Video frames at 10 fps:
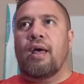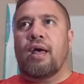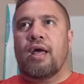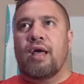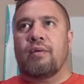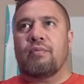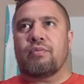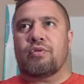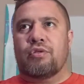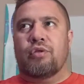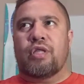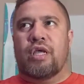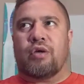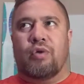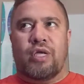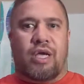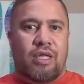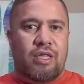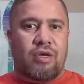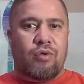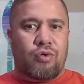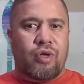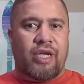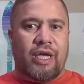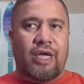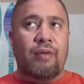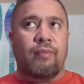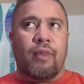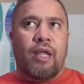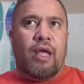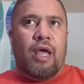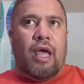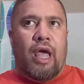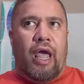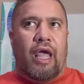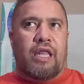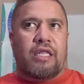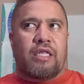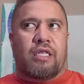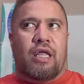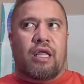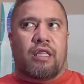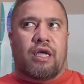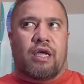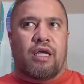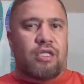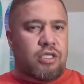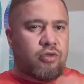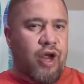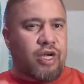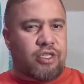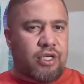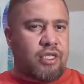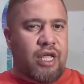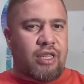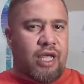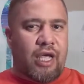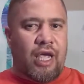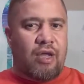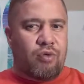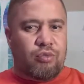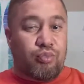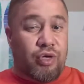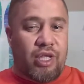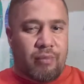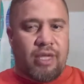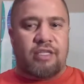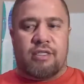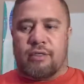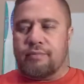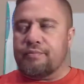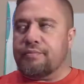to their kuia and their koroeke. And the interaction that they had was pretty amazing.